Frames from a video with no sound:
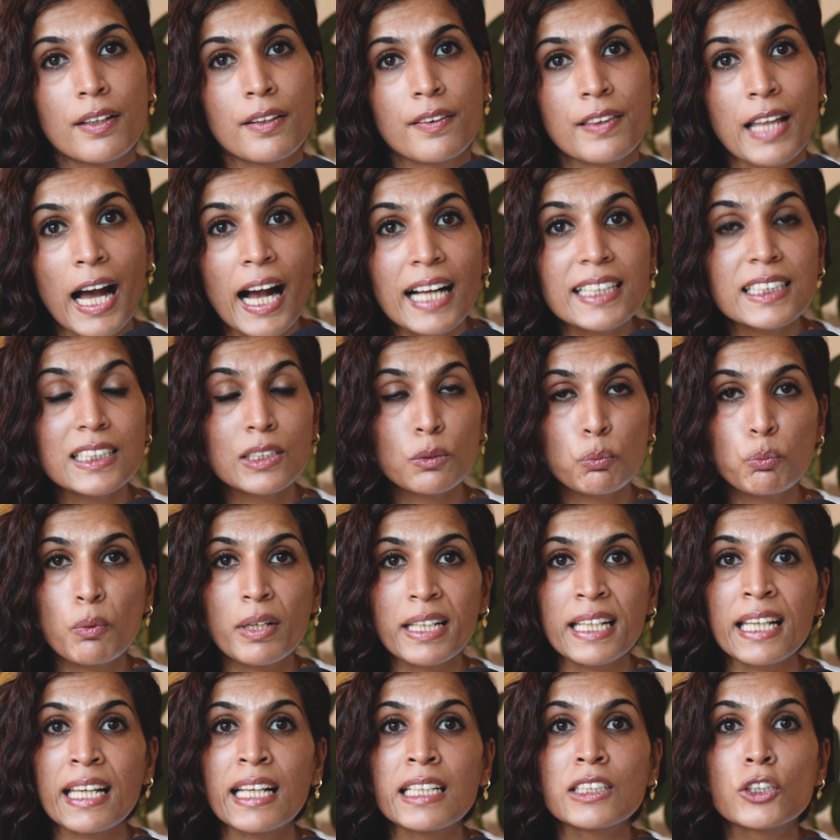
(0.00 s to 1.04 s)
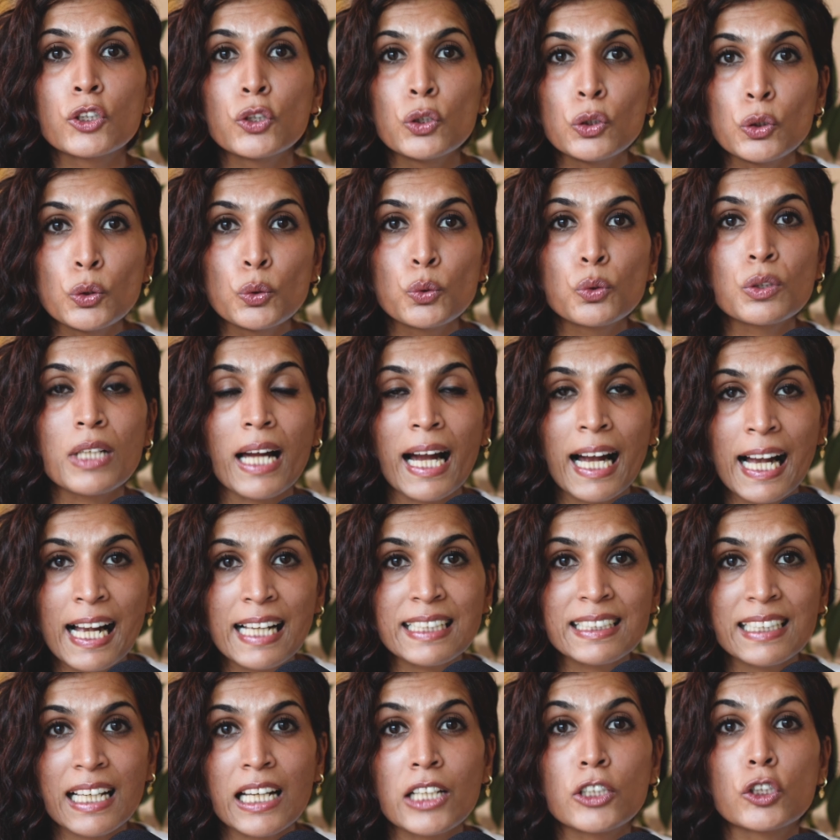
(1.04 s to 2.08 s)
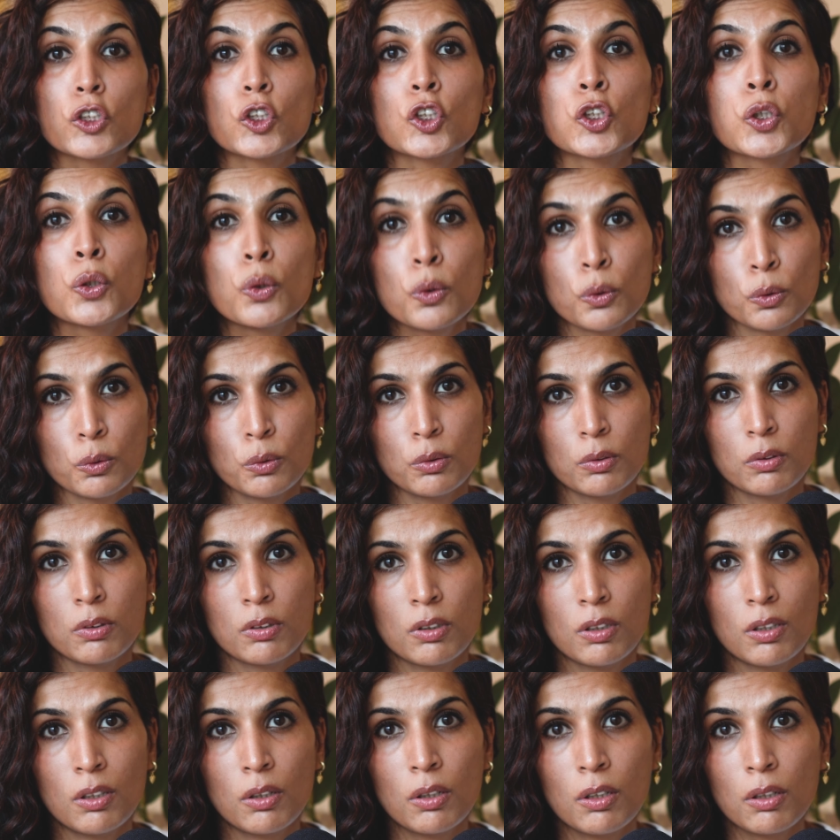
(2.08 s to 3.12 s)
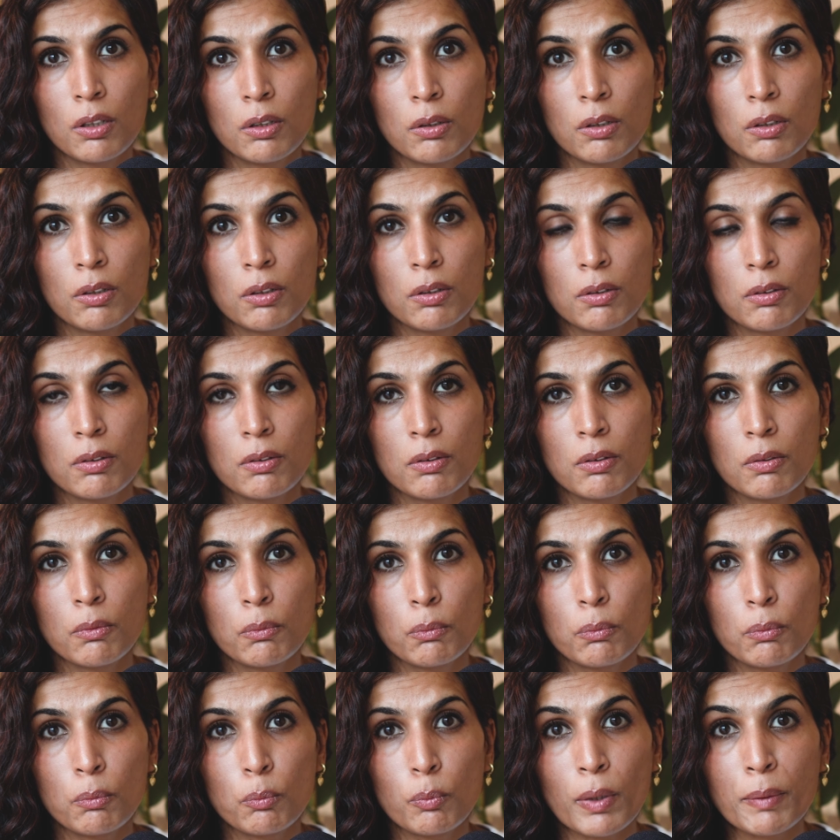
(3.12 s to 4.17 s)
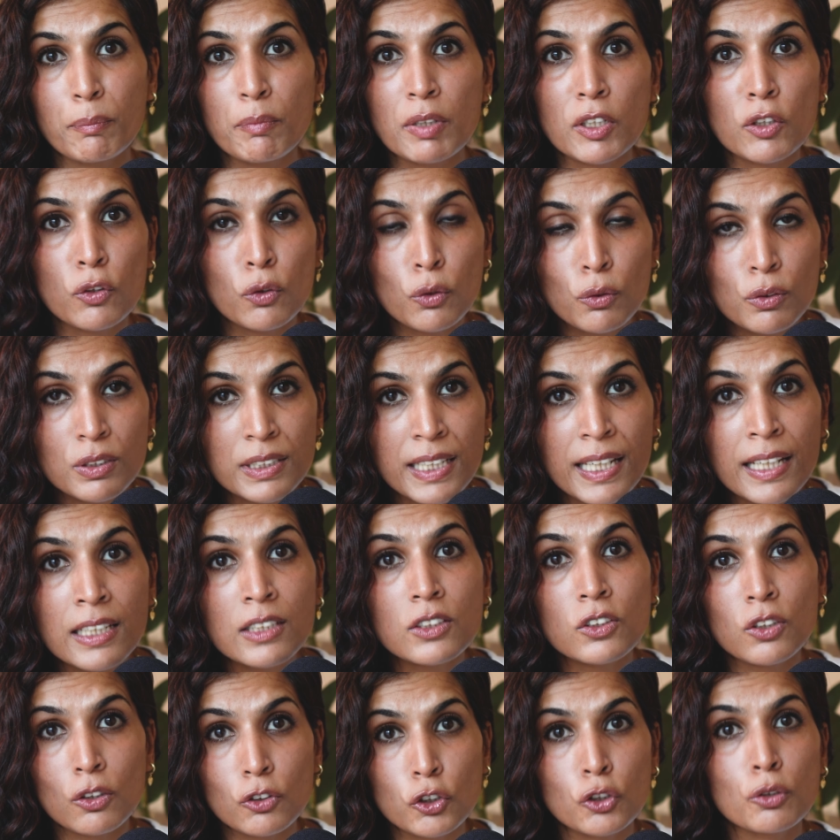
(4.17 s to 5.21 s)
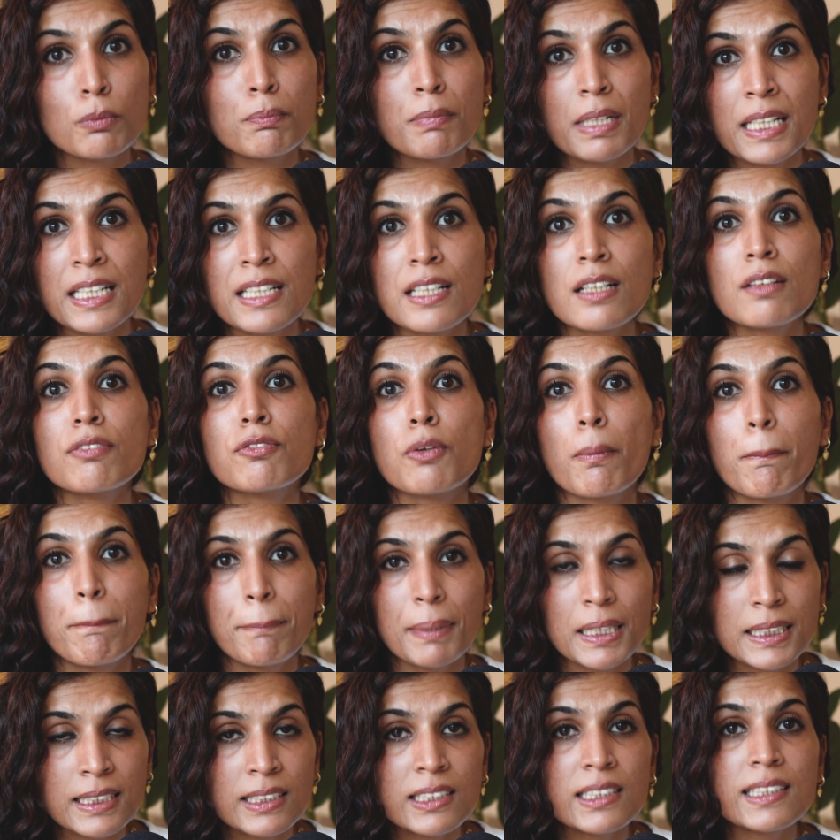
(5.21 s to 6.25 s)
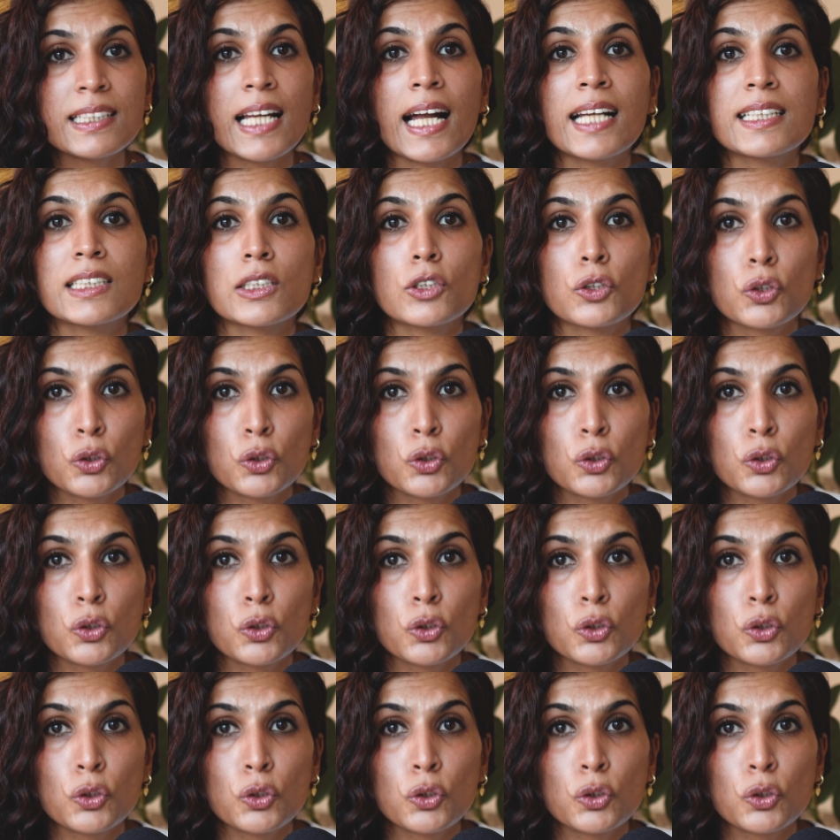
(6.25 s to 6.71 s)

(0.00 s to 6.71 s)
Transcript: That's when it is used as a tool when we're using social media for business as a